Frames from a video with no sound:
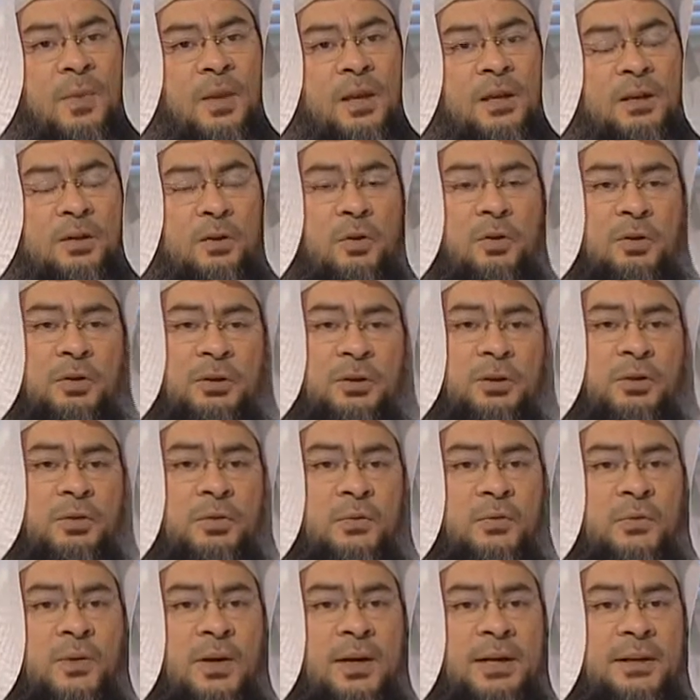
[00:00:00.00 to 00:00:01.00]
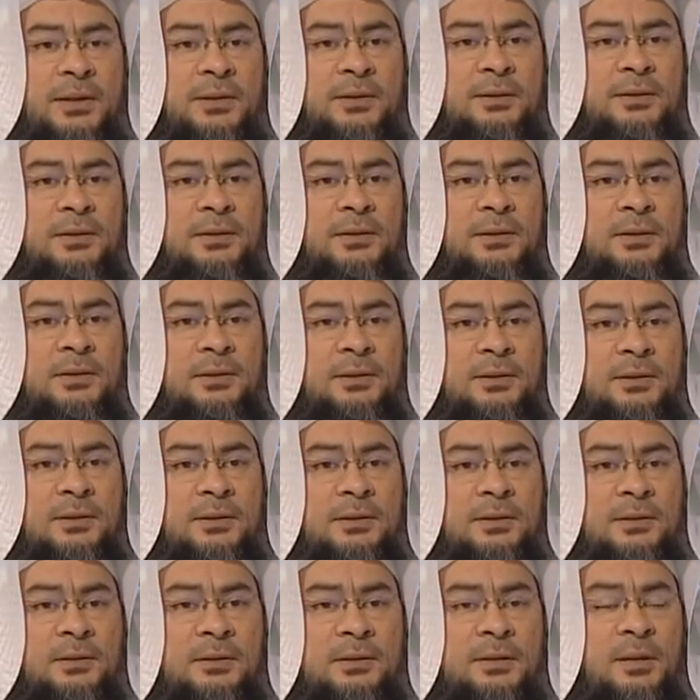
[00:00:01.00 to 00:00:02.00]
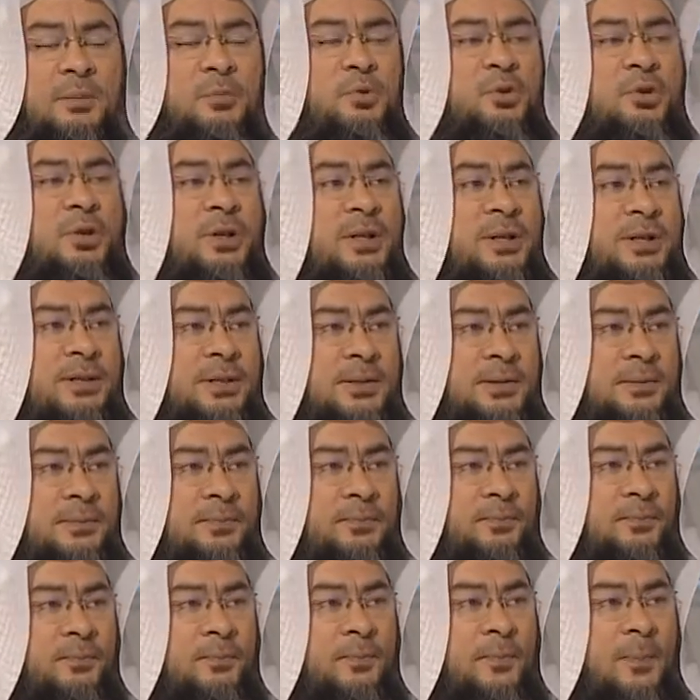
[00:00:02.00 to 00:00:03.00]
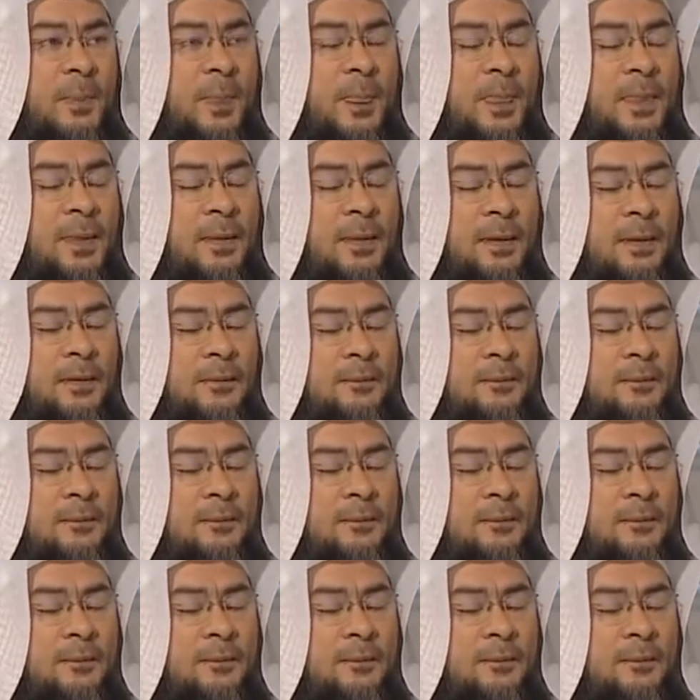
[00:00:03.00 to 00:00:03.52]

in order to fight the mushriks. Sheikh,